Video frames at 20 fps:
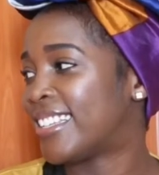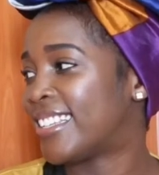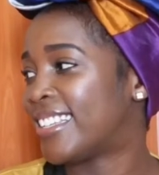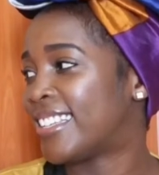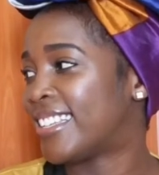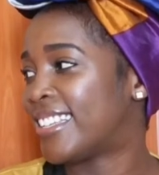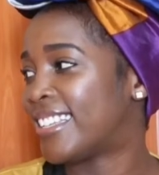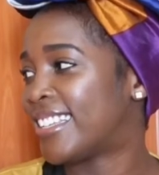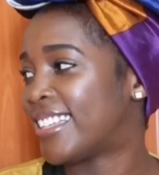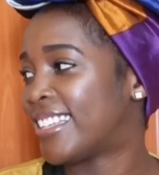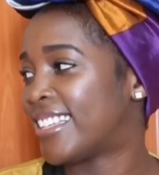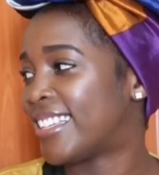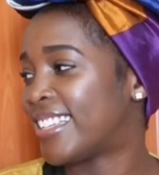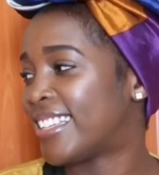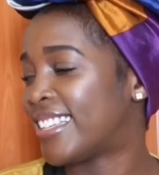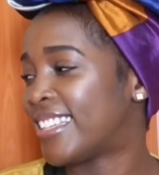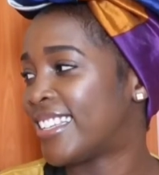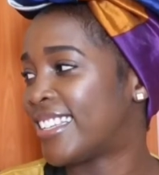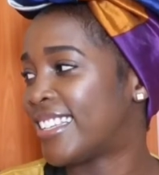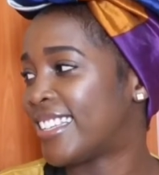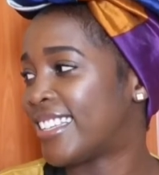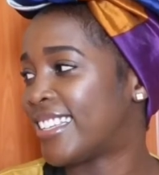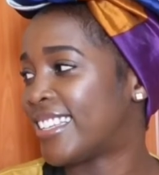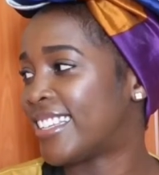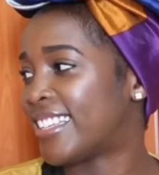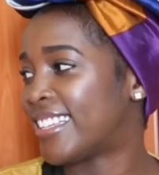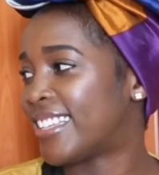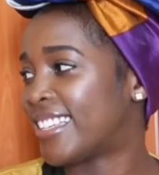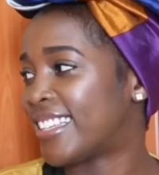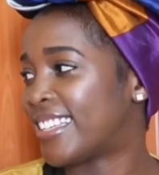
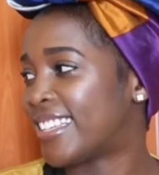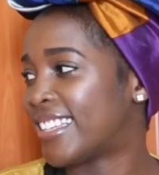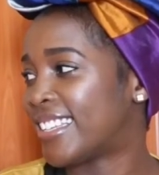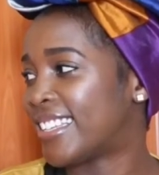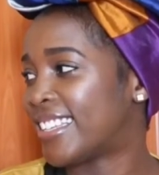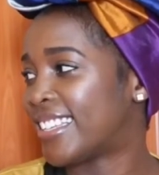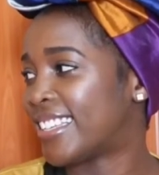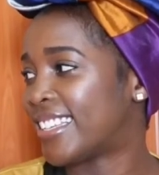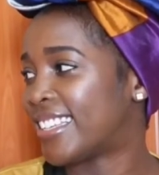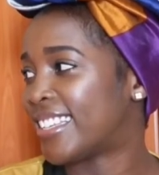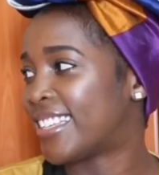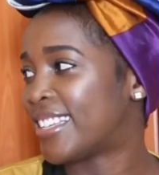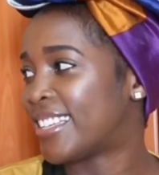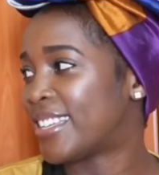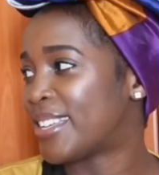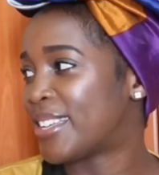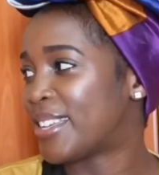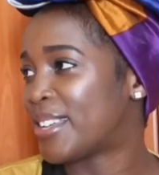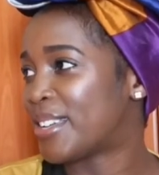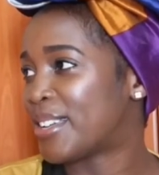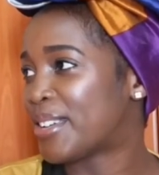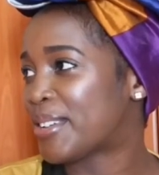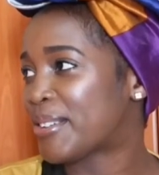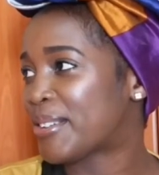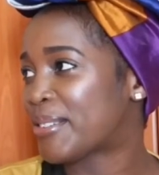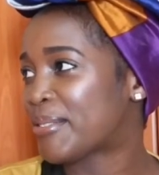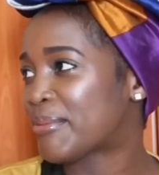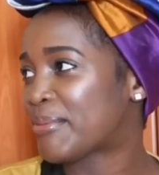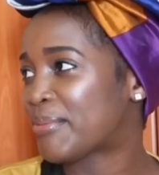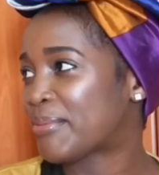
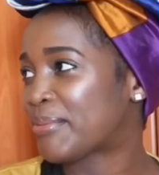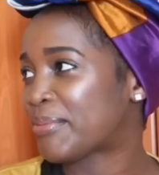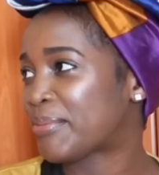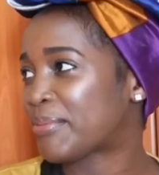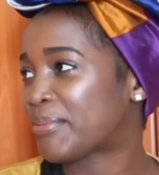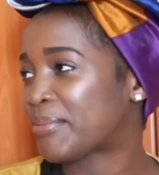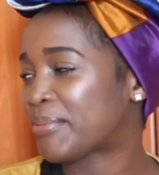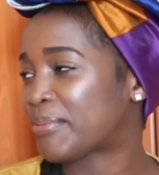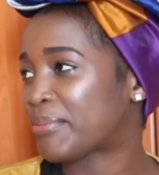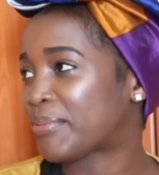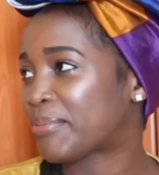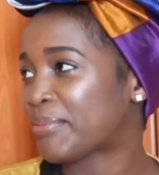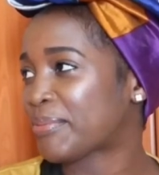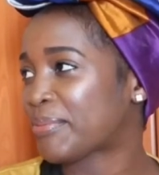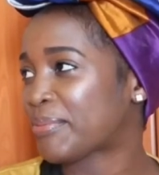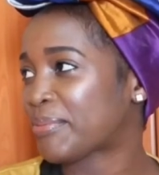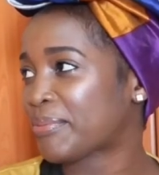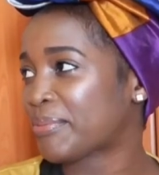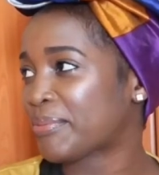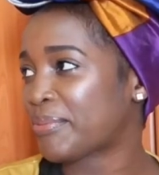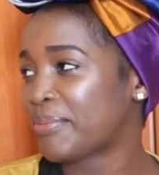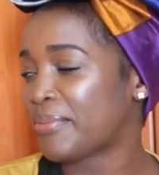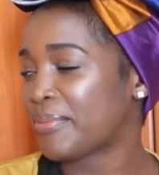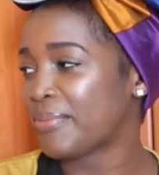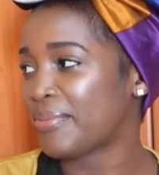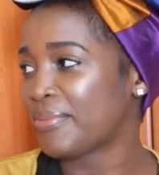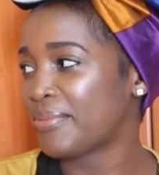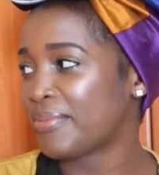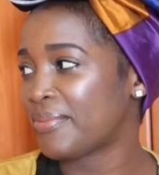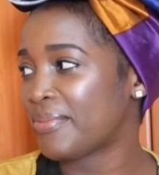
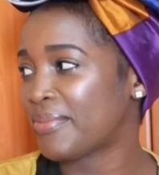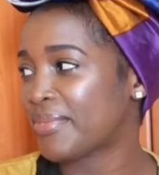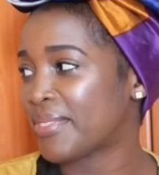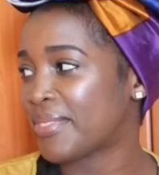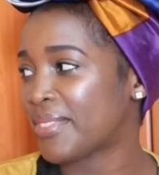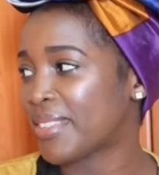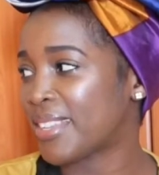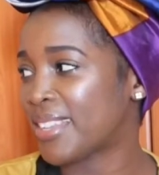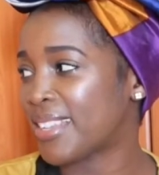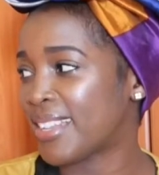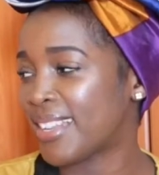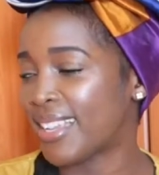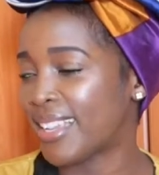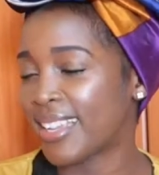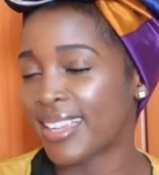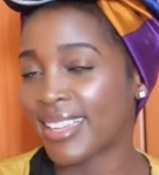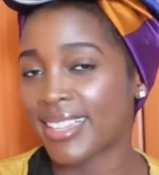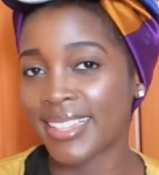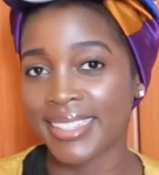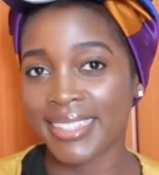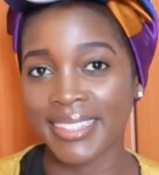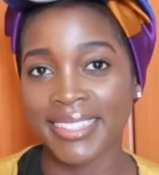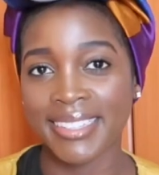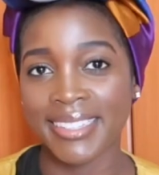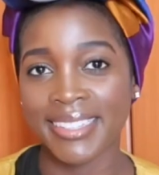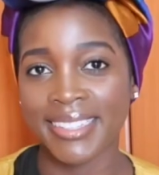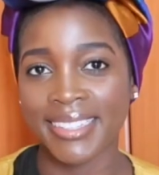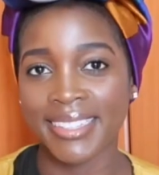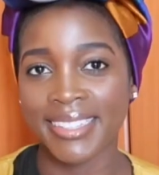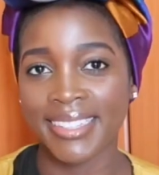
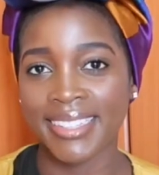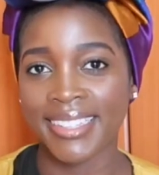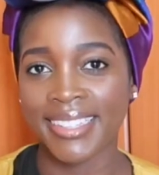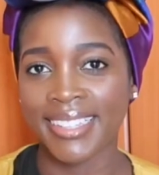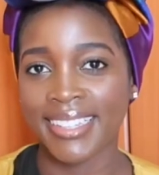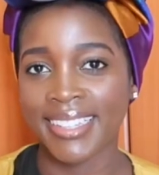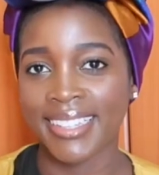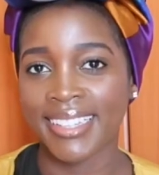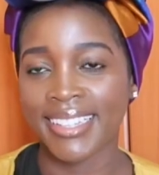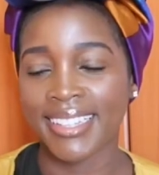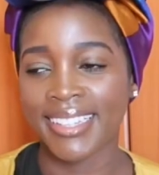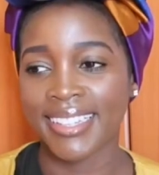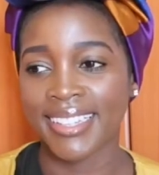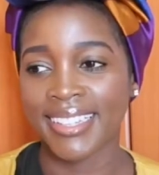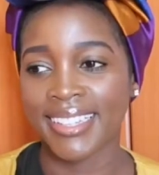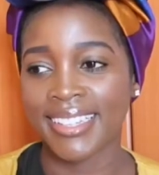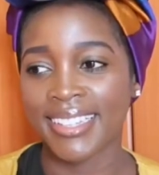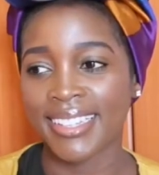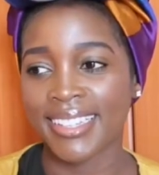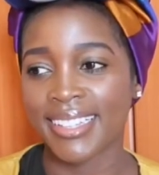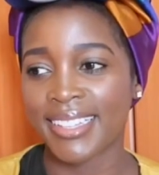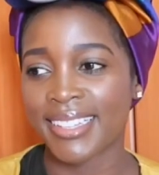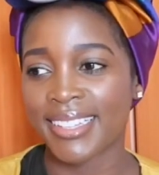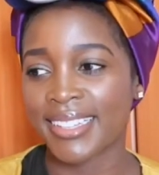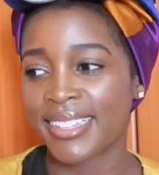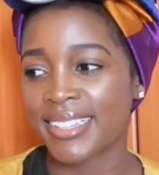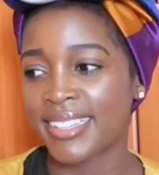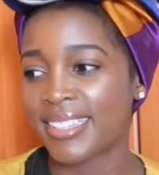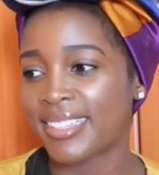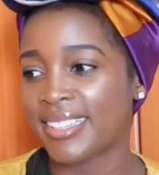
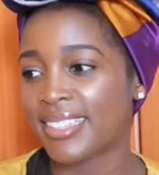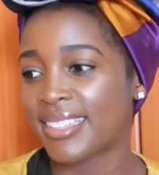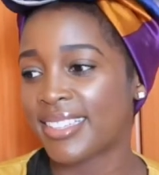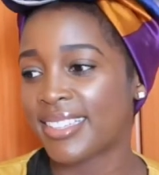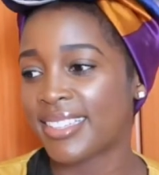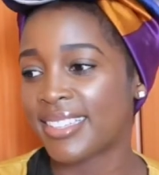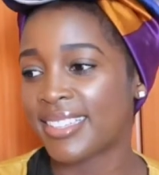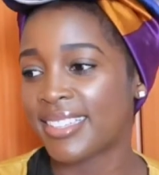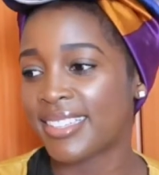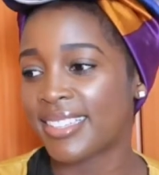[no speech]